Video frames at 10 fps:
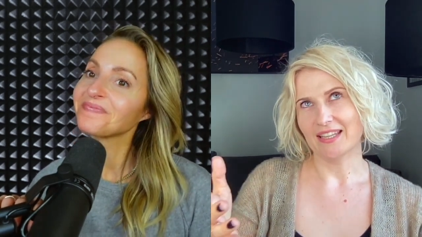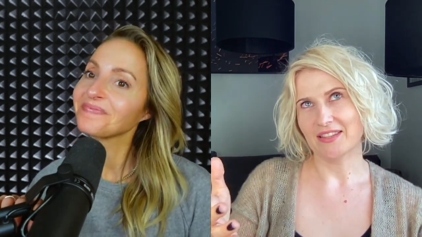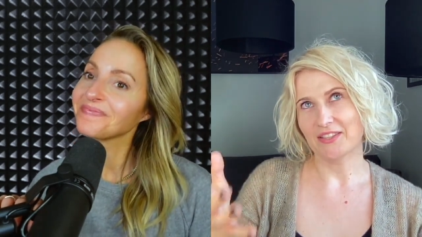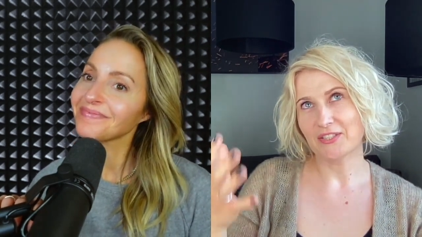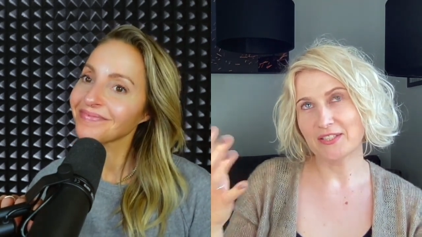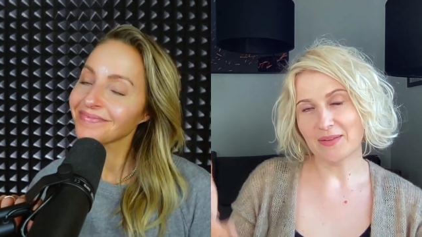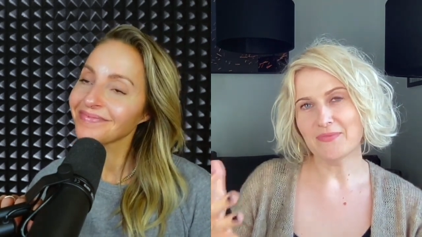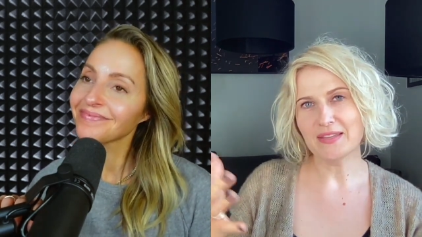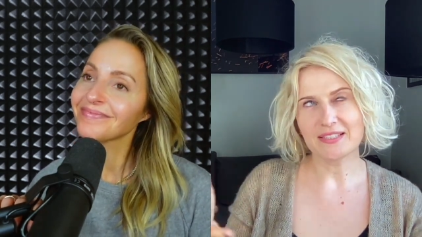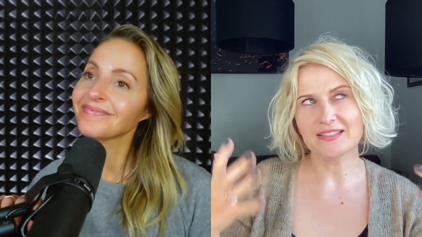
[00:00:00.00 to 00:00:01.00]
Speaker 1: There's
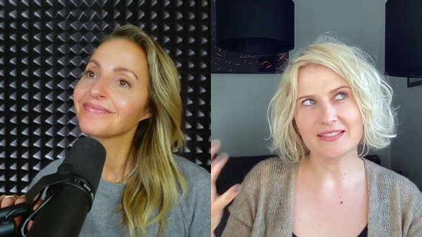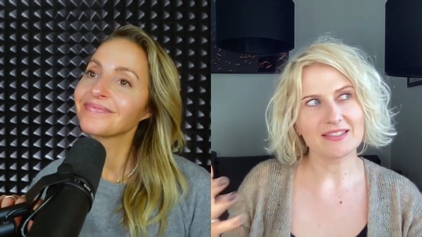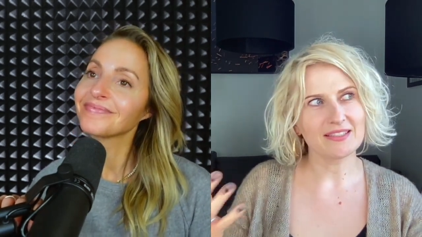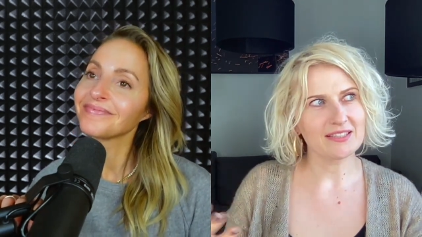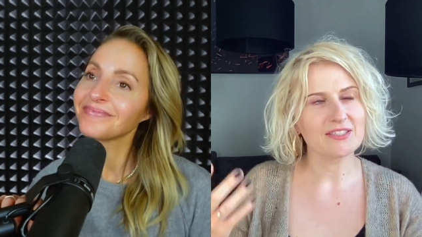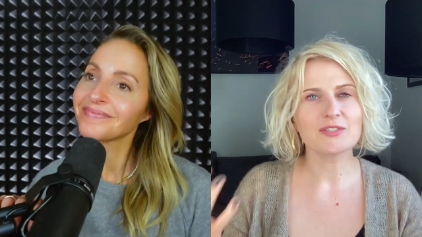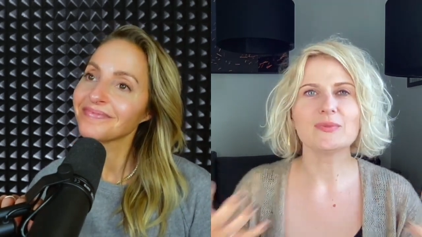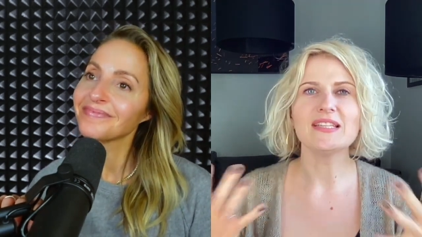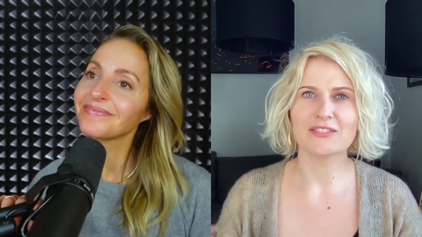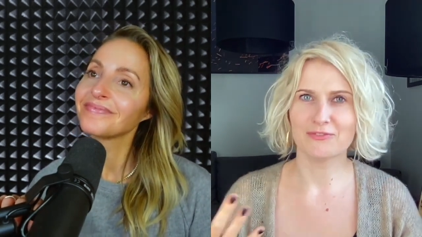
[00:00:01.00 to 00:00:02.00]
something there's a
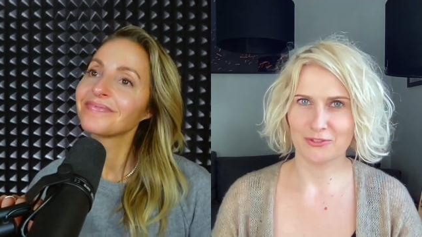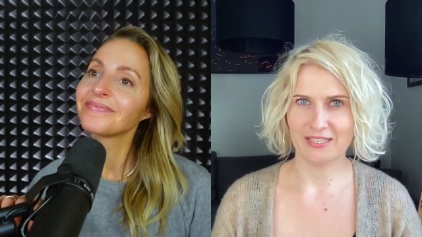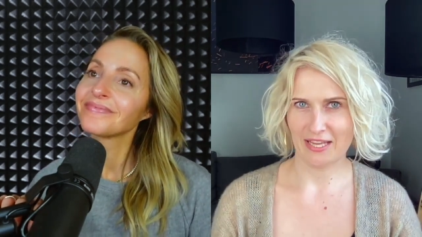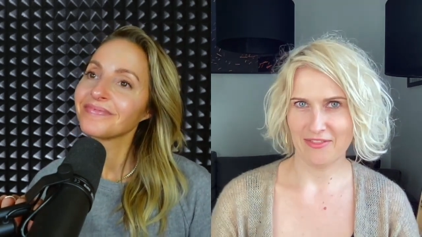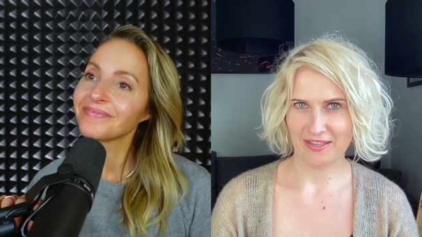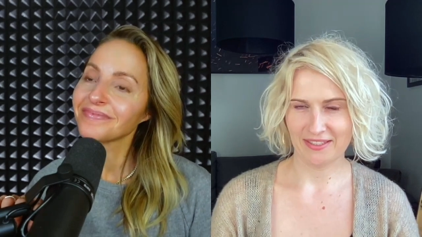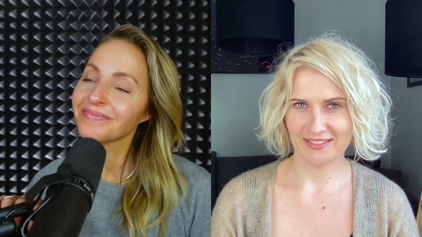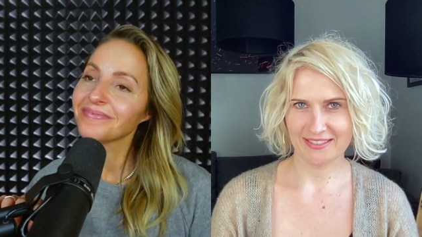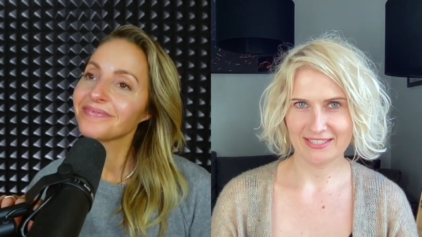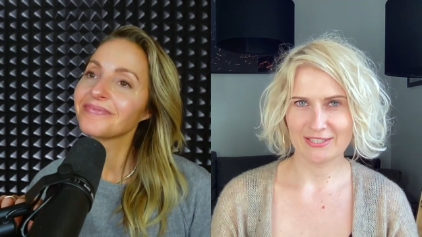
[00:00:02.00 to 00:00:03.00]
reason for it, I
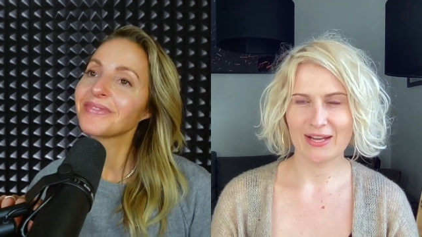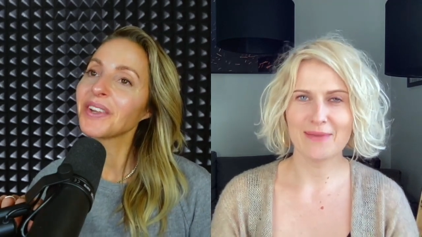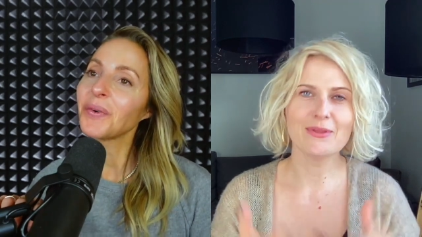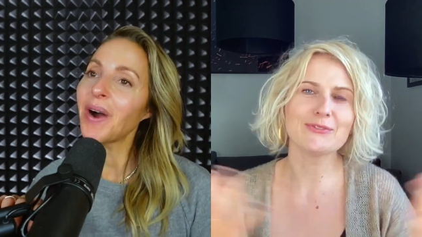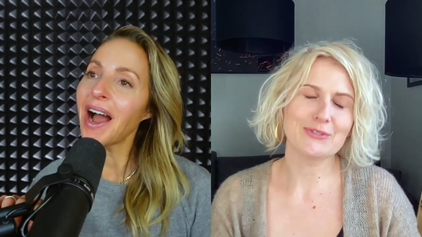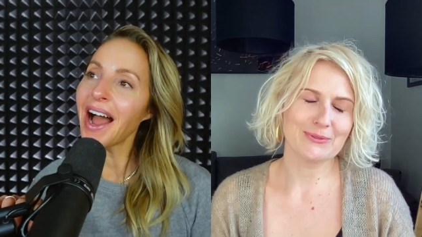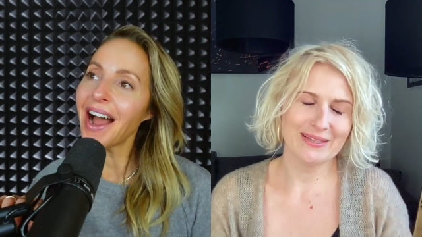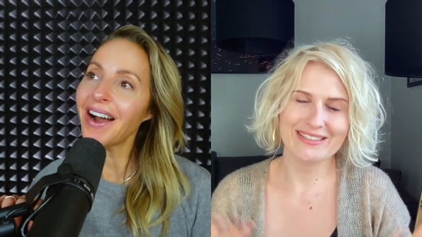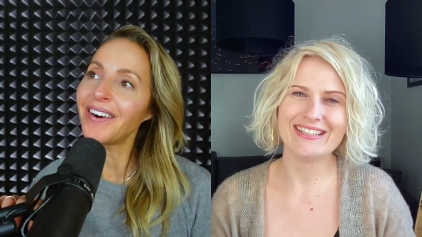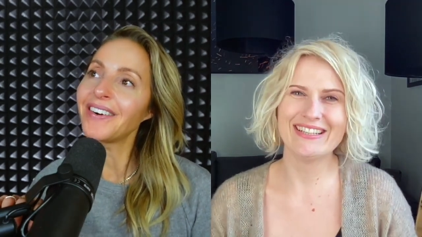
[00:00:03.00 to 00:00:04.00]
think. So I'm not
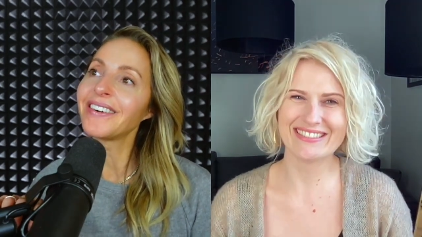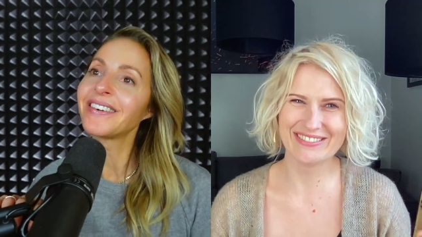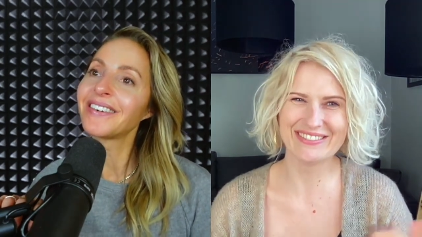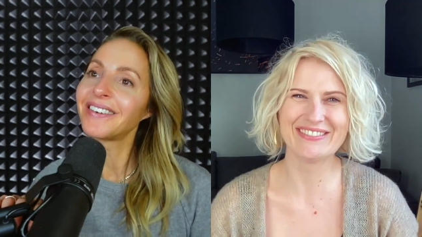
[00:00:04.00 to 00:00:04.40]
wow. sure